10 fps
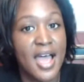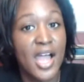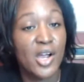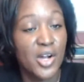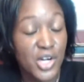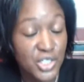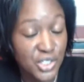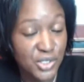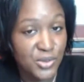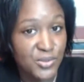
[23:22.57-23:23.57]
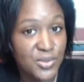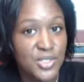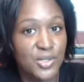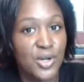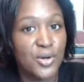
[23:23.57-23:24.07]
I urge you to
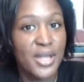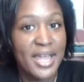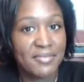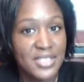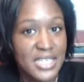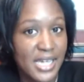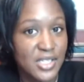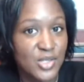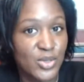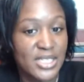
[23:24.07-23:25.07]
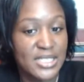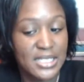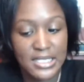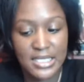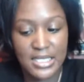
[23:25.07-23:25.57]
go to FTX
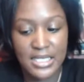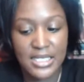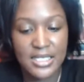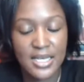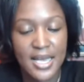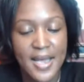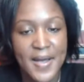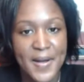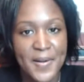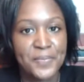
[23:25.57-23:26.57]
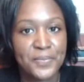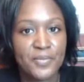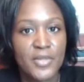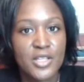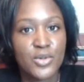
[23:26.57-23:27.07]
2016.
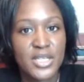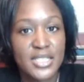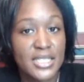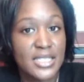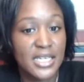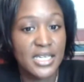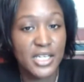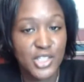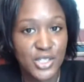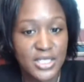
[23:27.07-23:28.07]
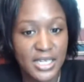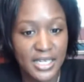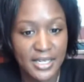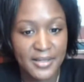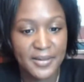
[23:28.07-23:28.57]
2016 to
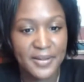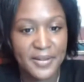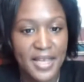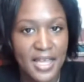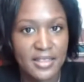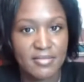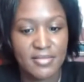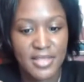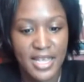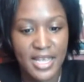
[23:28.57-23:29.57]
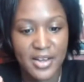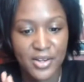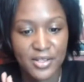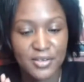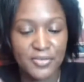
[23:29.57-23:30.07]
get your ticket. I got to hear a
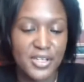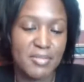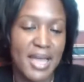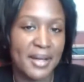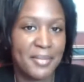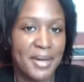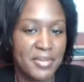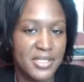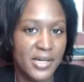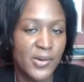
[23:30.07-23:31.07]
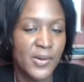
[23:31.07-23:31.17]
little feedback. It might be Dale.